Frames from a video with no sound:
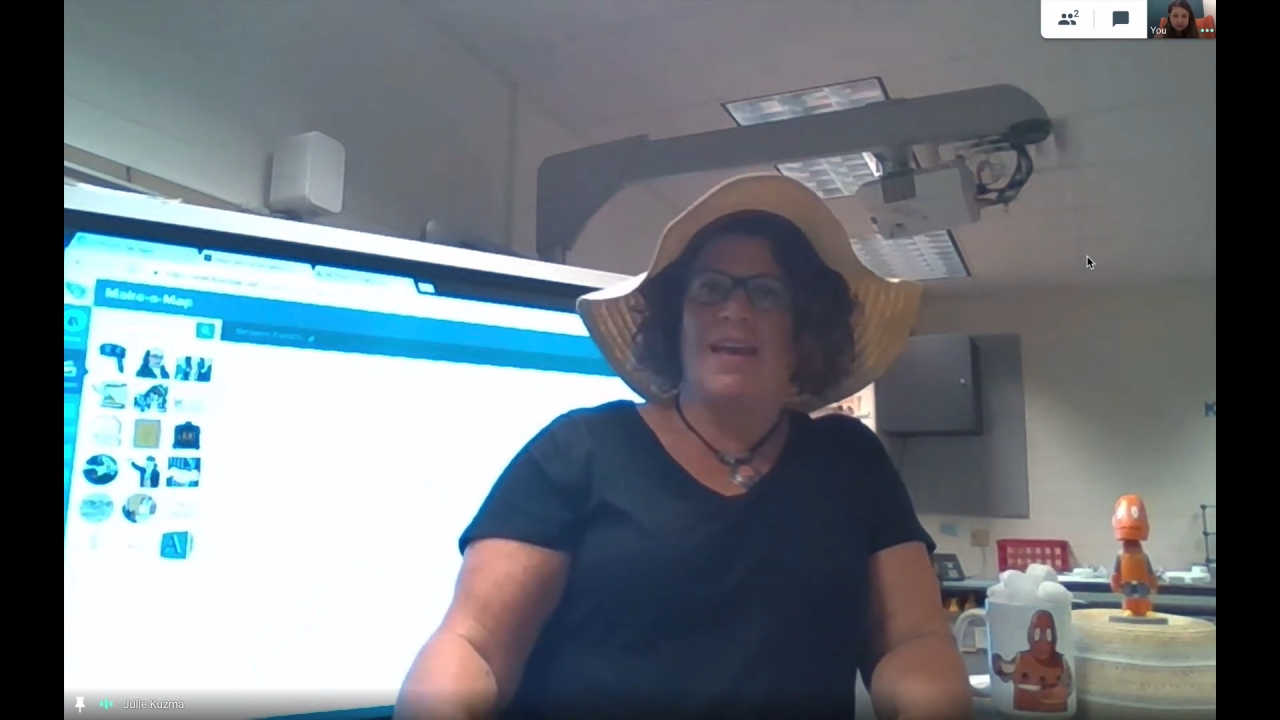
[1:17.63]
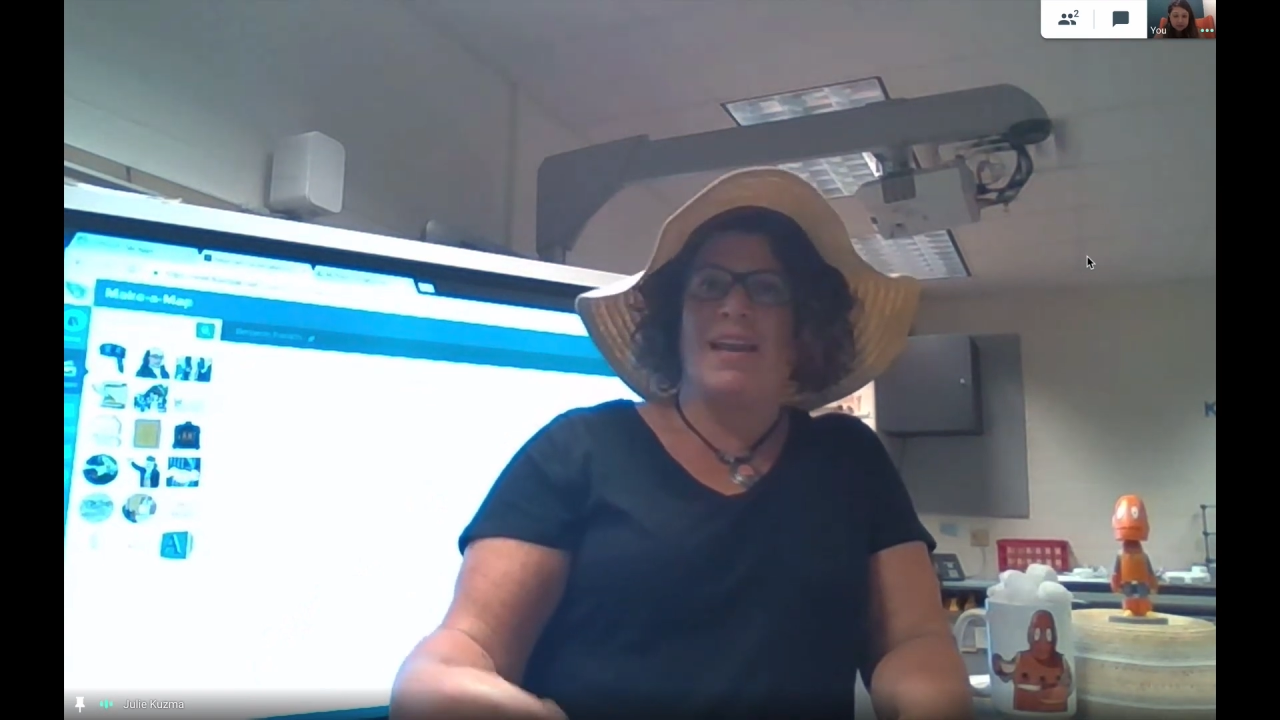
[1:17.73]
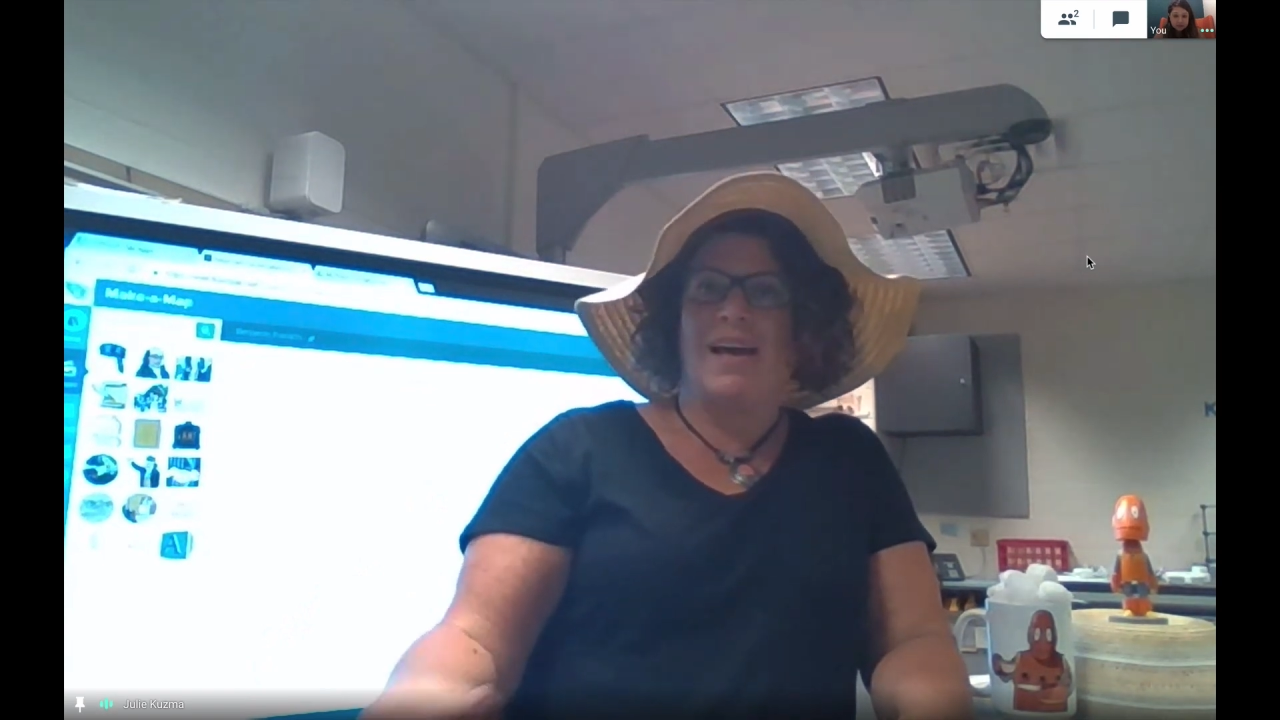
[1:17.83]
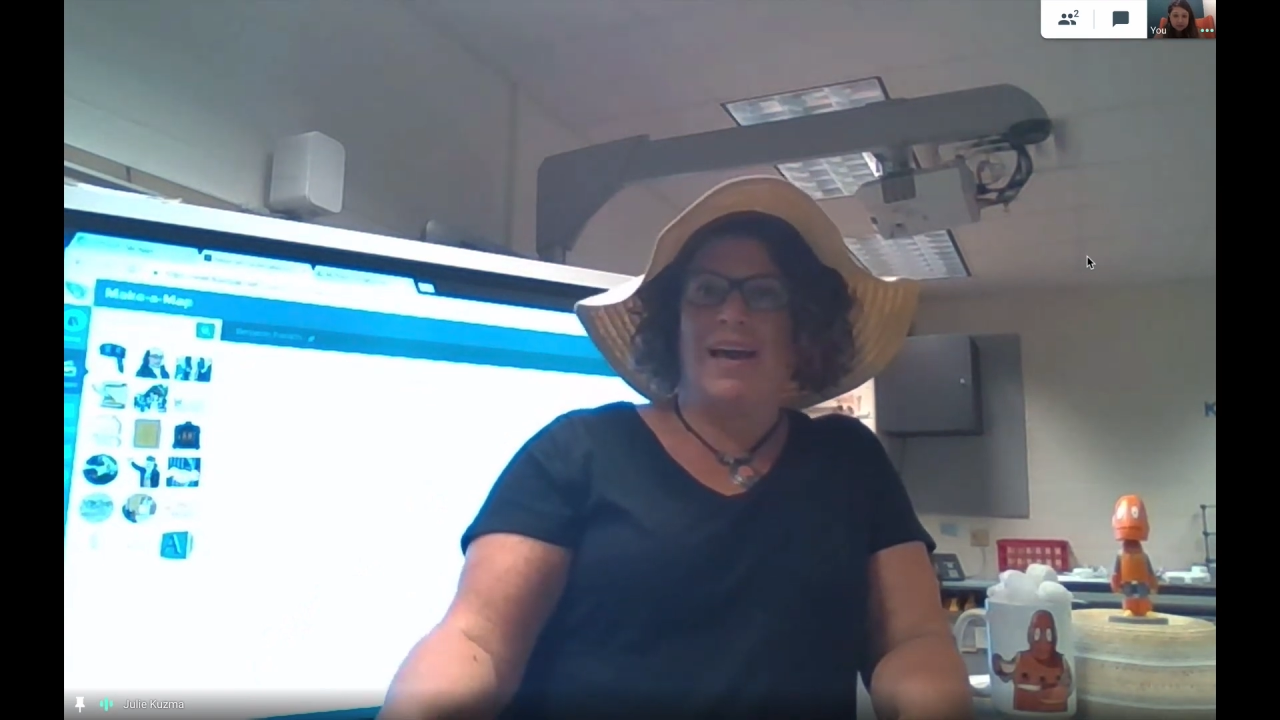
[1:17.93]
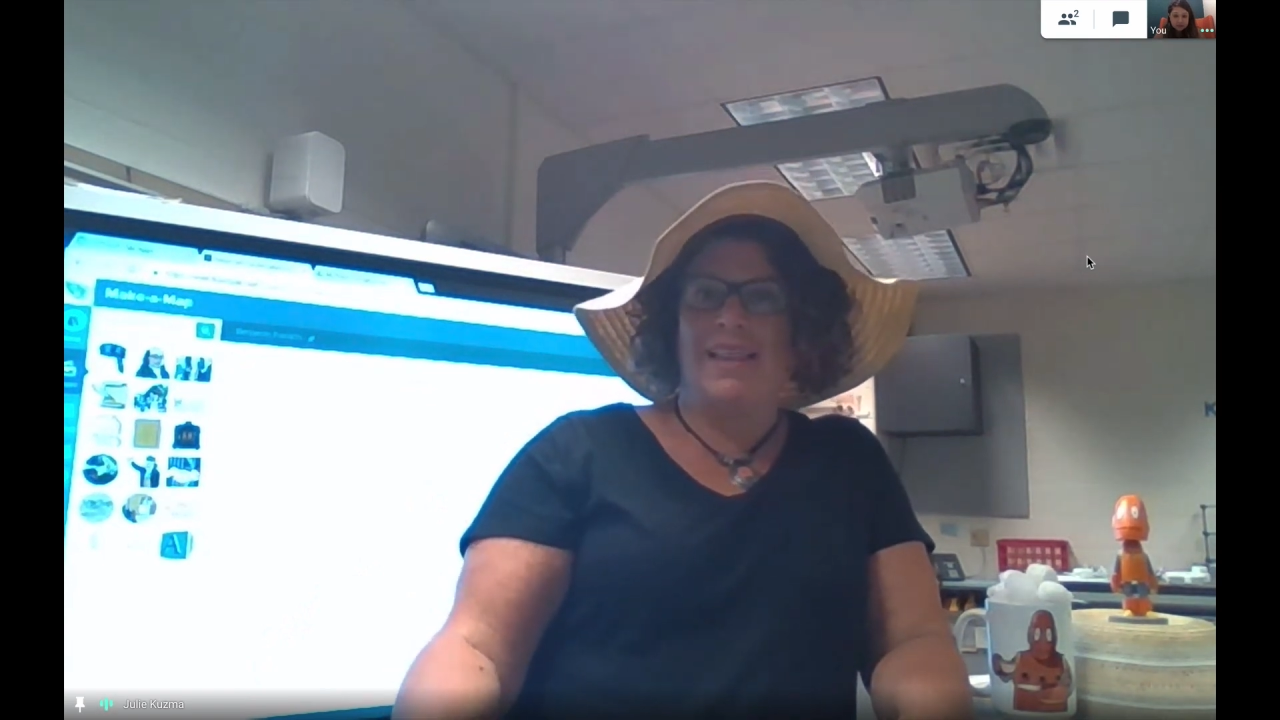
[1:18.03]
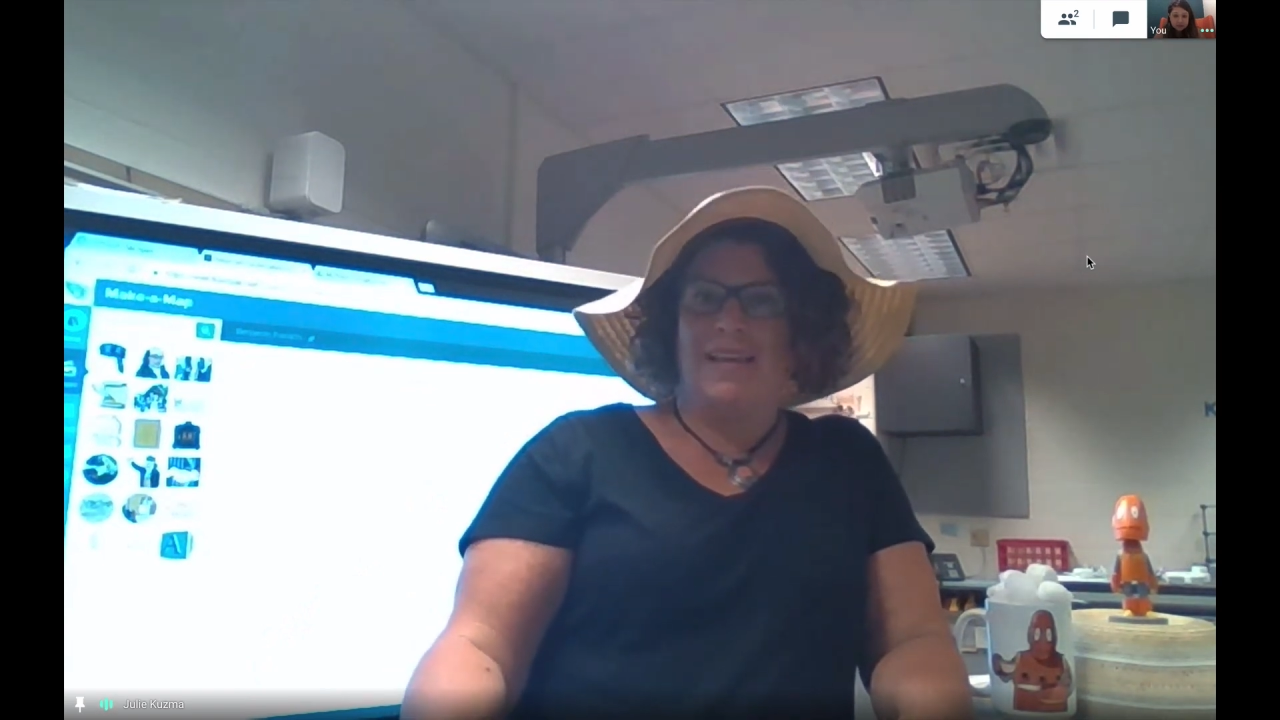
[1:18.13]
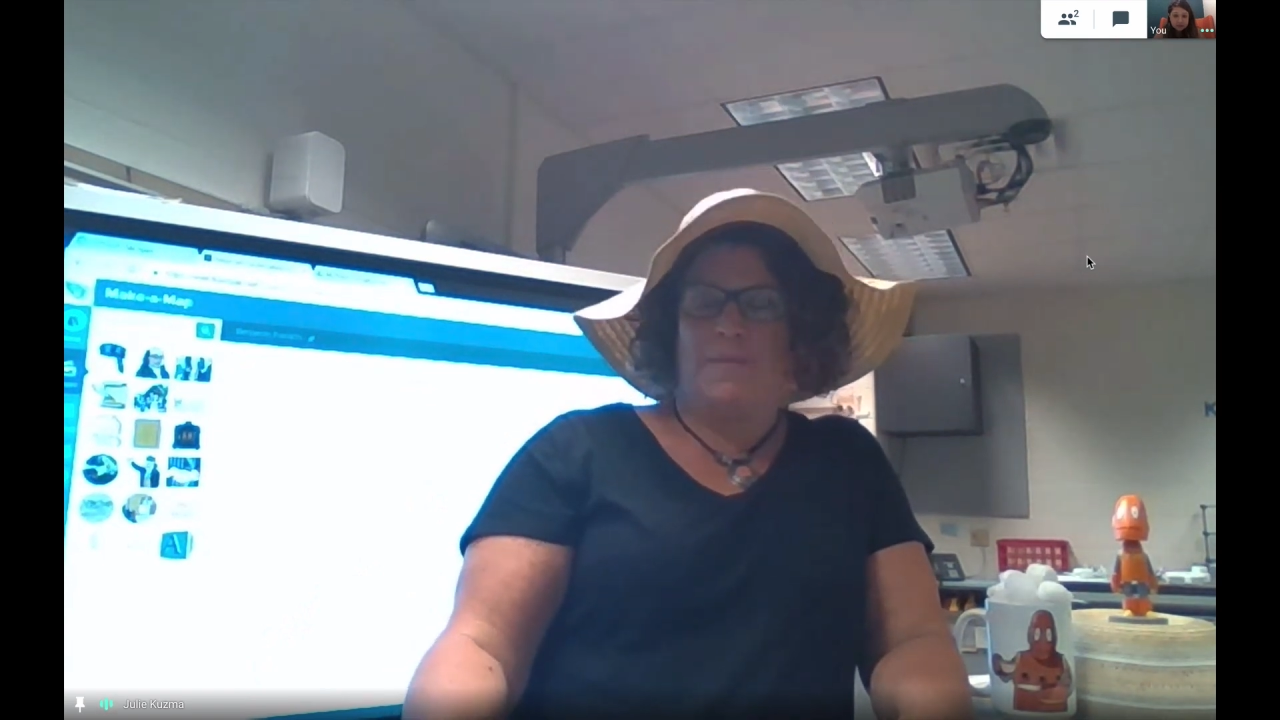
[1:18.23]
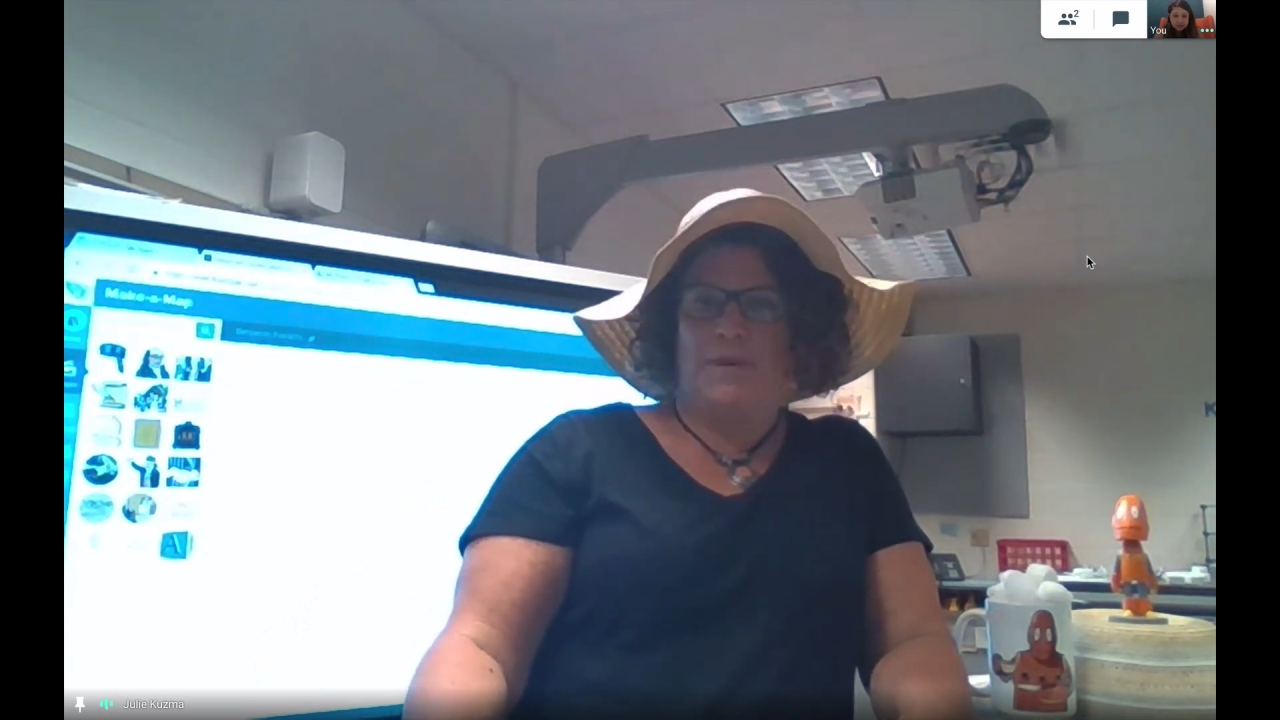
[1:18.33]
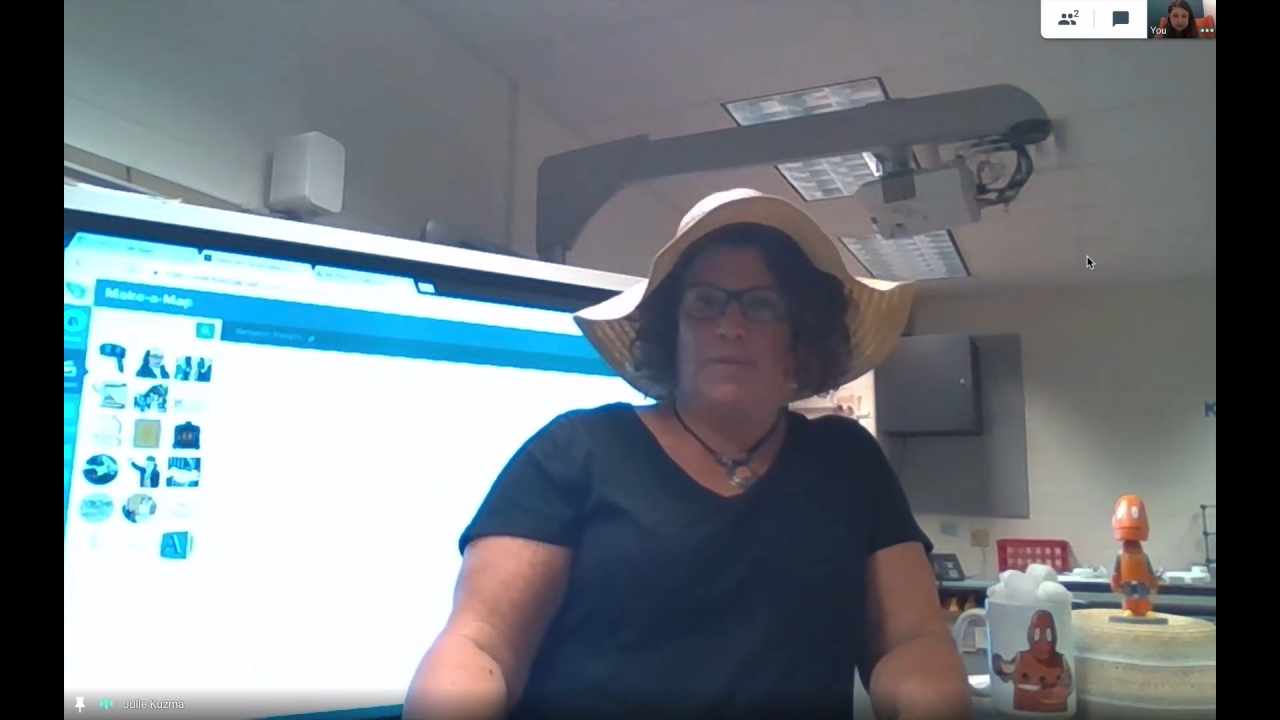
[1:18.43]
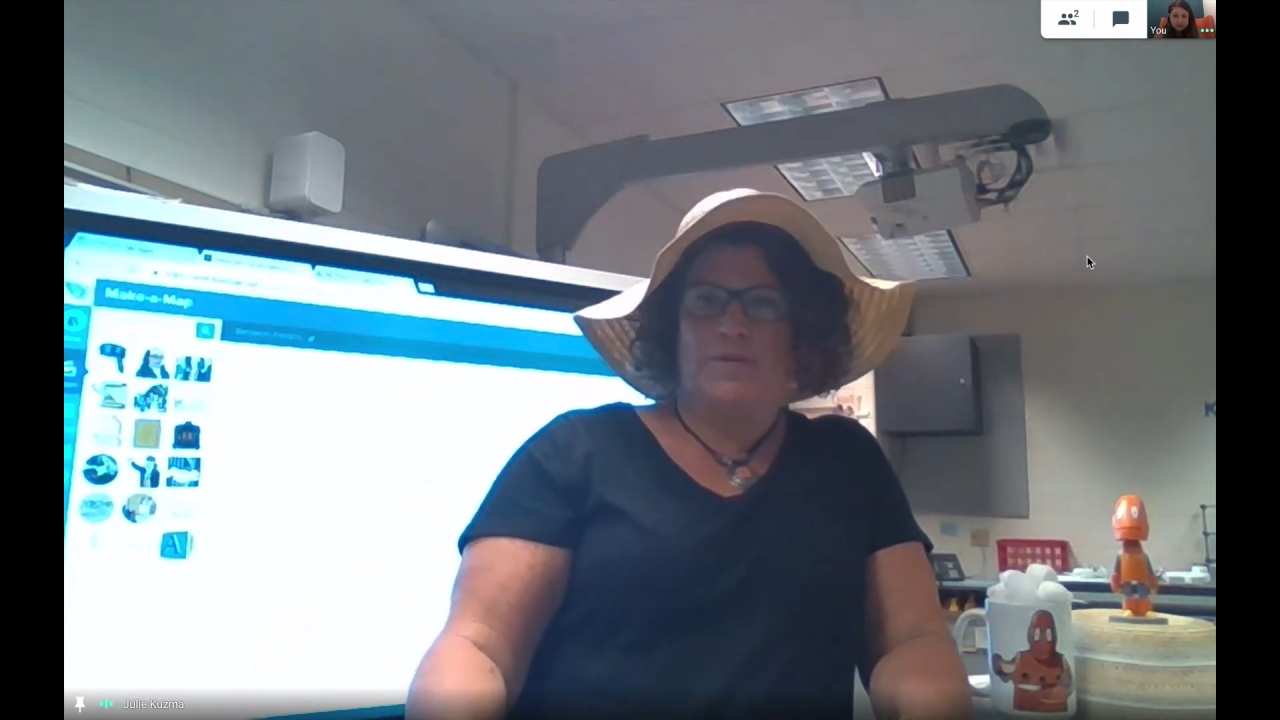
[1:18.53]
and highlight
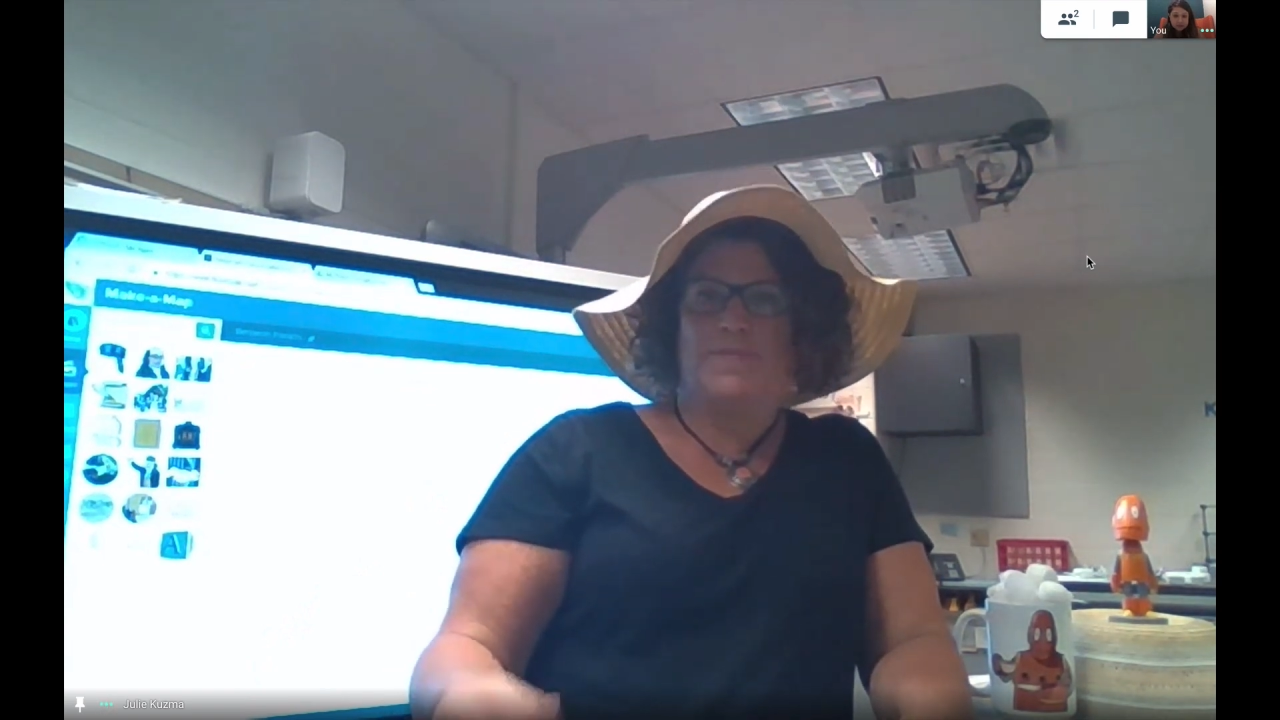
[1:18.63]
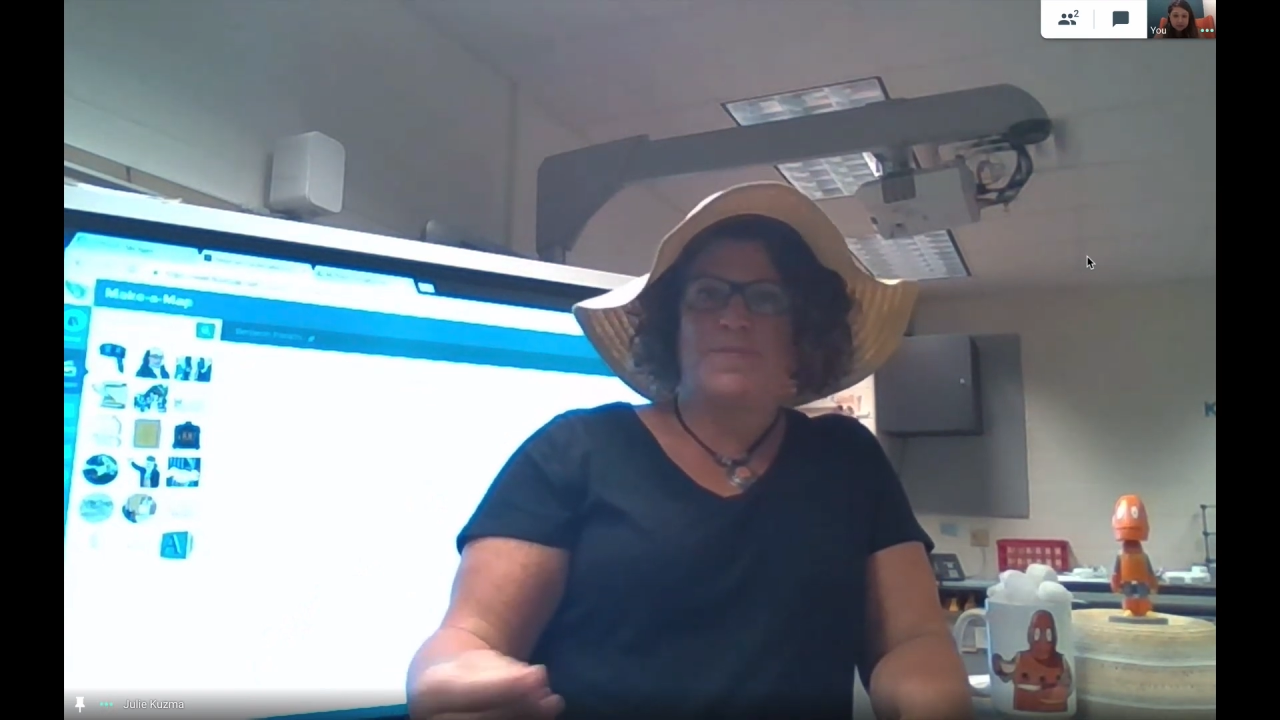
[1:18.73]
people.